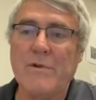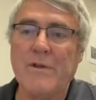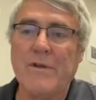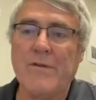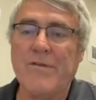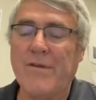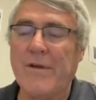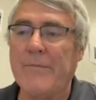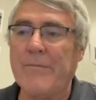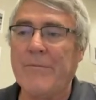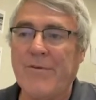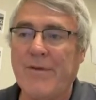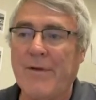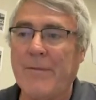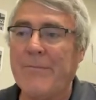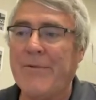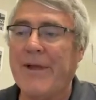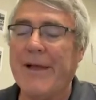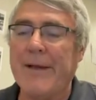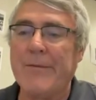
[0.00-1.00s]
some
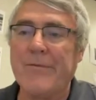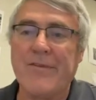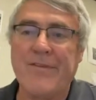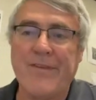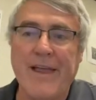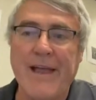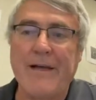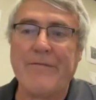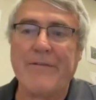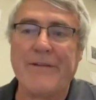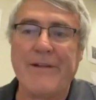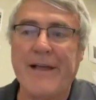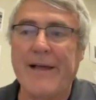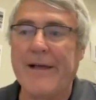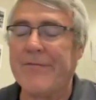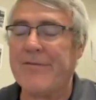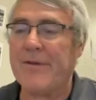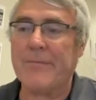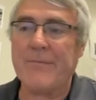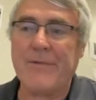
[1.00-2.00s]
sometimes it's half and
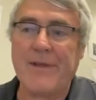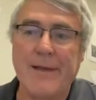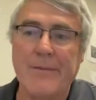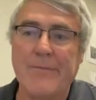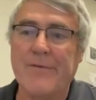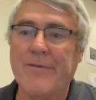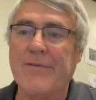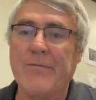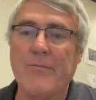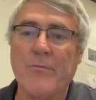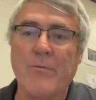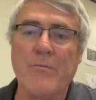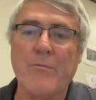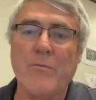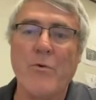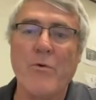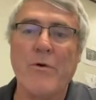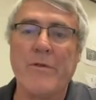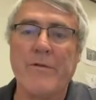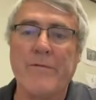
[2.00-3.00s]
half, sometimes it's
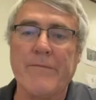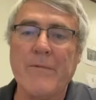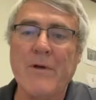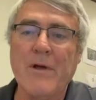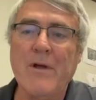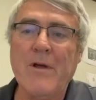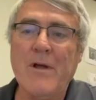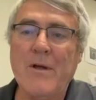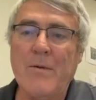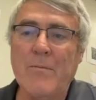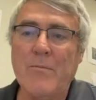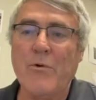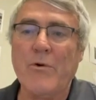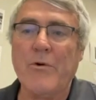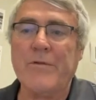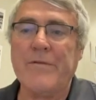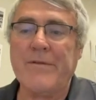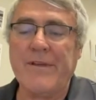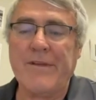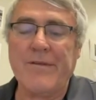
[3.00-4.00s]
more the more
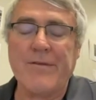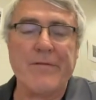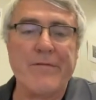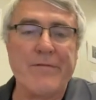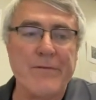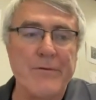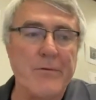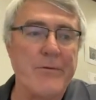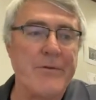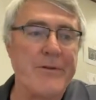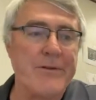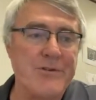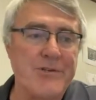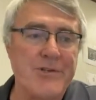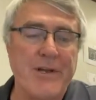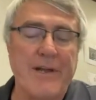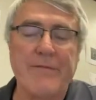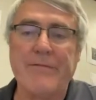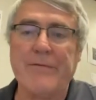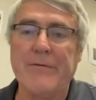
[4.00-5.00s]
diesel fuel than
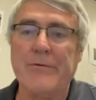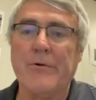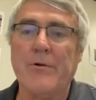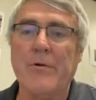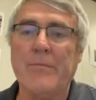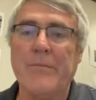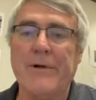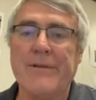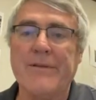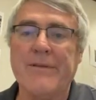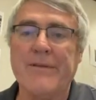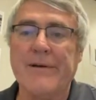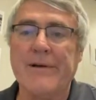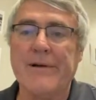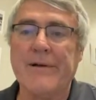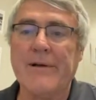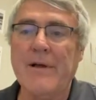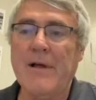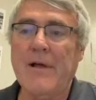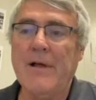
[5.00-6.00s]
jet fuel, but uh,